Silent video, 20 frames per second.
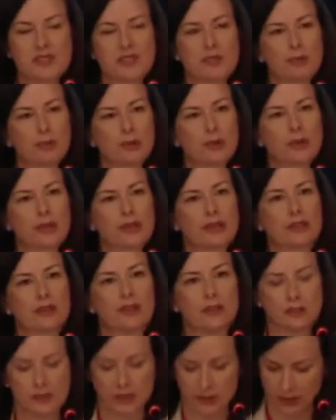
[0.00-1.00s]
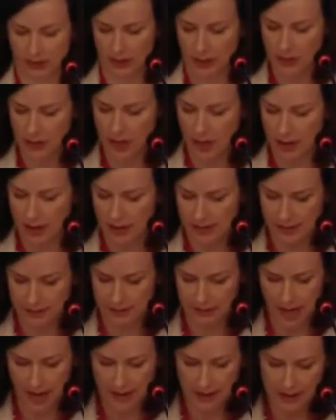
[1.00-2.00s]
deploying ultra-low-cost
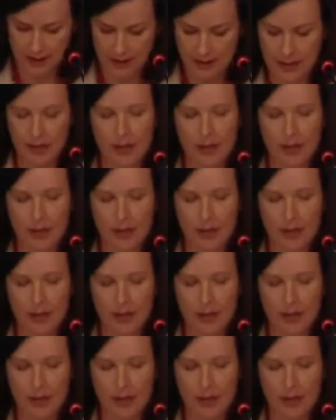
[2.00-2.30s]
lighting